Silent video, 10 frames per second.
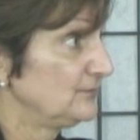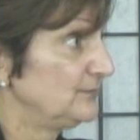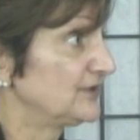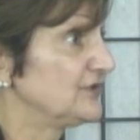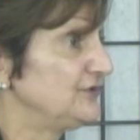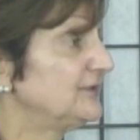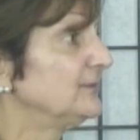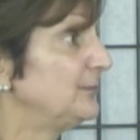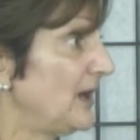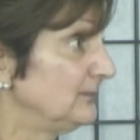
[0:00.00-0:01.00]
Because you
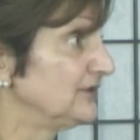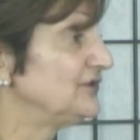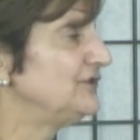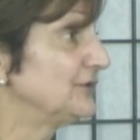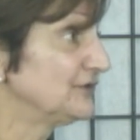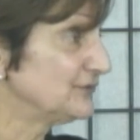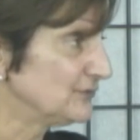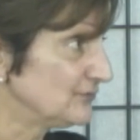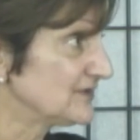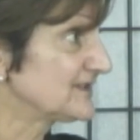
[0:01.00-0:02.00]
can publish, you can
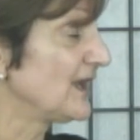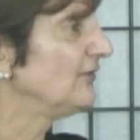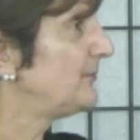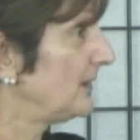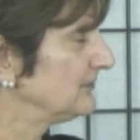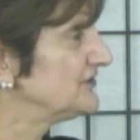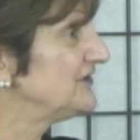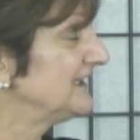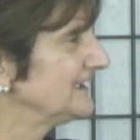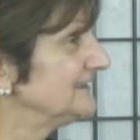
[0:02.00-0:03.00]
do
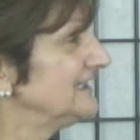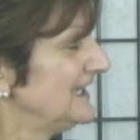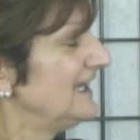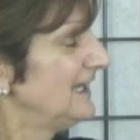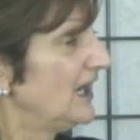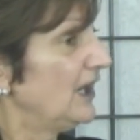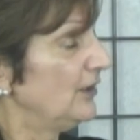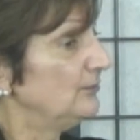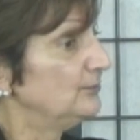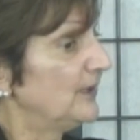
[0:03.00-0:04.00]
self-publishing, and
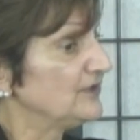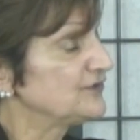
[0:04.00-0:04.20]
but to